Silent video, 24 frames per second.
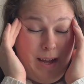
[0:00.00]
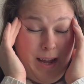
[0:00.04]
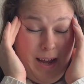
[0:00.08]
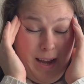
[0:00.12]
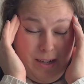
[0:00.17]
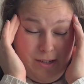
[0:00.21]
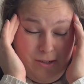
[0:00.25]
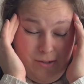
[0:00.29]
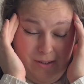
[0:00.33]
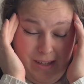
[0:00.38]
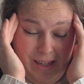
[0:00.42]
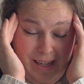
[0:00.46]

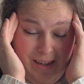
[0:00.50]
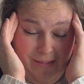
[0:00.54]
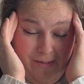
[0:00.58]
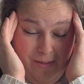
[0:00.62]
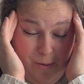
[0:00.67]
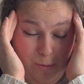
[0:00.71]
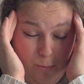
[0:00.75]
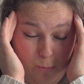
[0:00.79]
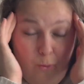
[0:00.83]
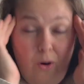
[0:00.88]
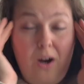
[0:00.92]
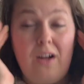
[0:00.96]
actually
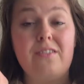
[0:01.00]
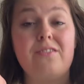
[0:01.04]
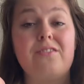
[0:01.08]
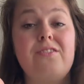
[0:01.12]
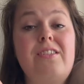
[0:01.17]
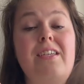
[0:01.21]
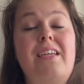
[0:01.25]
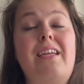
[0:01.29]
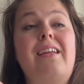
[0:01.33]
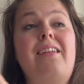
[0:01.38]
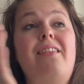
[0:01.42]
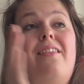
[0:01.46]
even
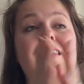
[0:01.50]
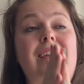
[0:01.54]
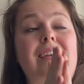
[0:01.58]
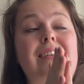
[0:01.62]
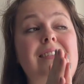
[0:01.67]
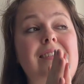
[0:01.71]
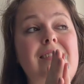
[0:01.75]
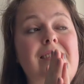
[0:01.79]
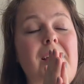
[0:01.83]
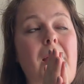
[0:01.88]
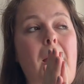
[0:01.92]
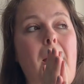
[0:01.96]
wanting
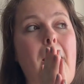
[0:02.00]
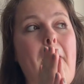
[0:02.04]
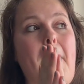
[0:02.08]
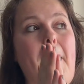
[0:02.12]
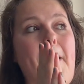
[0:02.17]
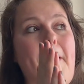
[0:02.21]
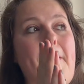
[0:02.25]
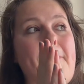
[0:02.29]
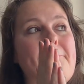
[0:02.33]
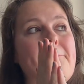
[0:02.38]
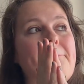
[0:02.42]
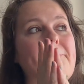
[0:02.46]
this.
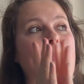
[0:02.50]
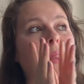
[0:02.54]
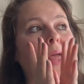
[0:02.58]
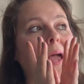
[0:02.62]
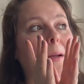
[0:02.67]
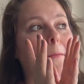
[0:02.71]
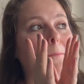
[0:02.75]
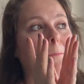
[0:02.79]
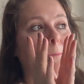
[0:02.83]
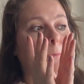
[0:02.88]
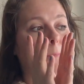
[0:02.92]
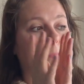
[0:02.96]

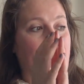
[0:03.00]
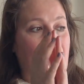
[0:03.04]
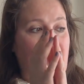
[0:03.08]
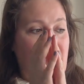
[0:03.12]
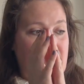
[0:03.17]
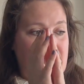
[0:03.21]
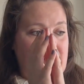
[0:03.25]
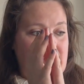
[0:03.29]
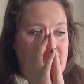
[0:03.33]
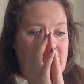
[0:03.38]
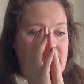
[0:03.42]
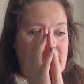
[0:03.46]

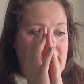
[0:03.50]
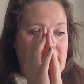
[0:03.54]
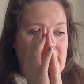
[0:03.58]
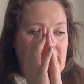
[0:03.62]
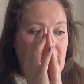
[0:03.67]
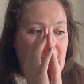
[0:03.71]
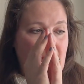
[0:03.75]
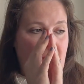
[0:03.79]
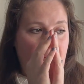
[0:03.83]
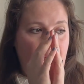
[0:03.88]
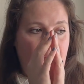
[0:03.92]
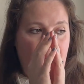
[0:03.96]
But
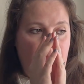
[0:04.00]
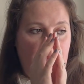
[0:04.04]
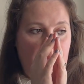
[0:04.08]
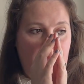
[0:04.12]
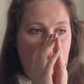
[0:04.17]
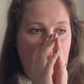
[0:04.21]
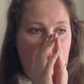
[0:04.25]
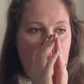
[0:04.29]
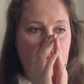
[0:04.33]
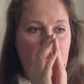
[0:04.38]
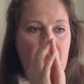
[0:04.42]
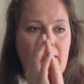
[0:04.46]

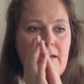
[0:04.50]
the